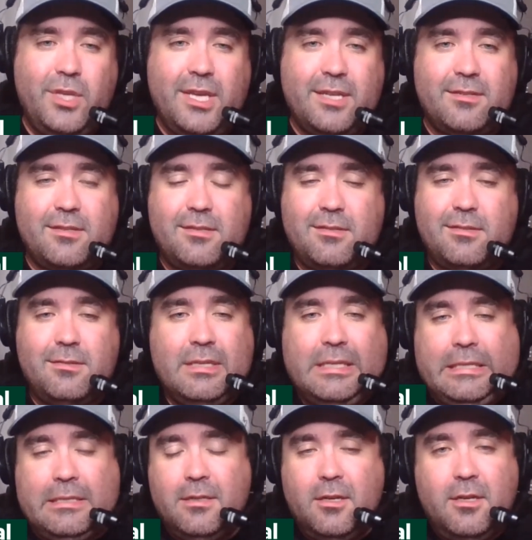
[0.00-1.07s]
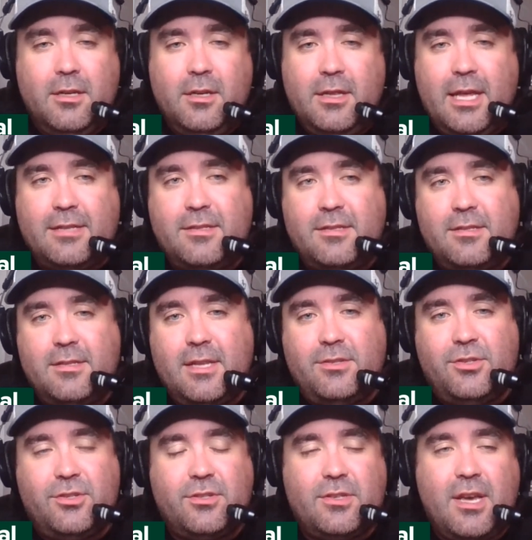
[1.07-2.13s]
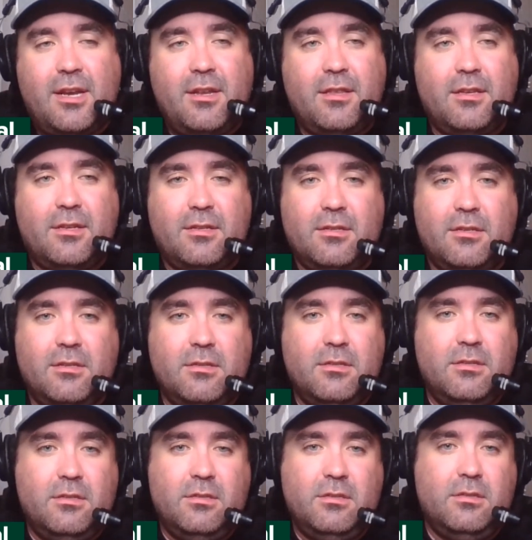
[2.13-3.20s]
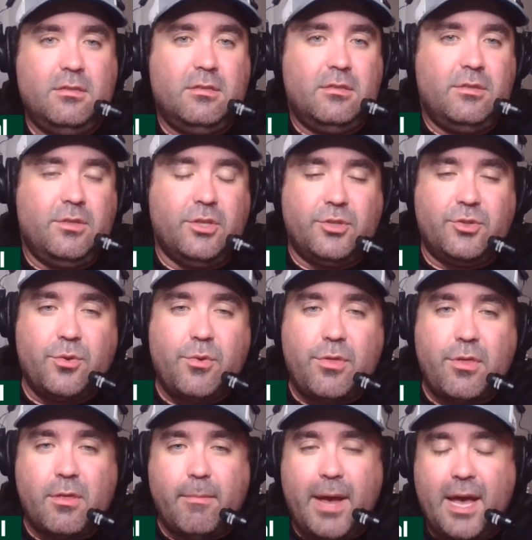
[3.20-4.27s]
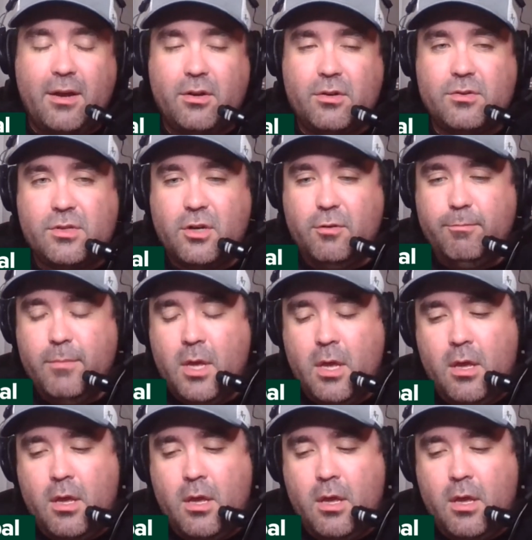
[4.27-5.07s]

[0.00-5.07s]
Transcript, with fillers: it's, That's that's just kind of the the truth of the matter. So,